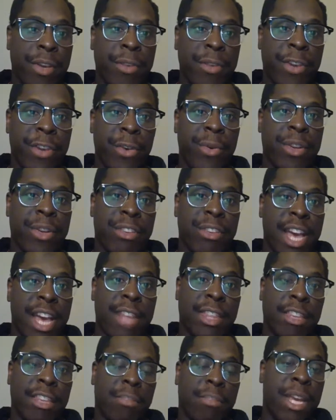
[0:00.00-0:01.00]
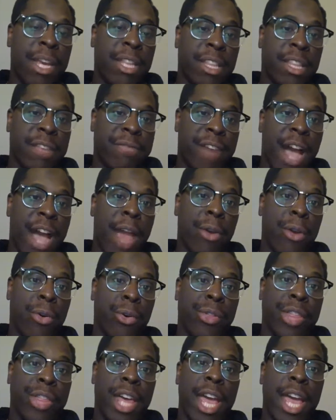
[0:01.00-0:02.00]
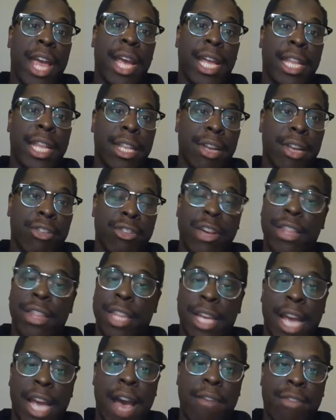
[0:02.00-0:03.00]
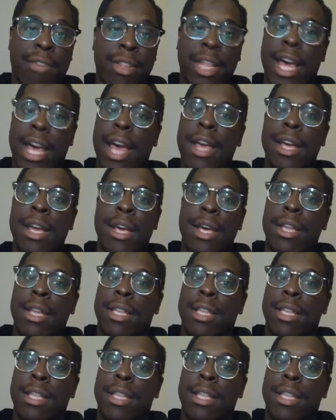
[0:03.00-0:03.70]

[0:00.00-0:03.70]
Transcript: view death as being the final thing and there's nothing after that,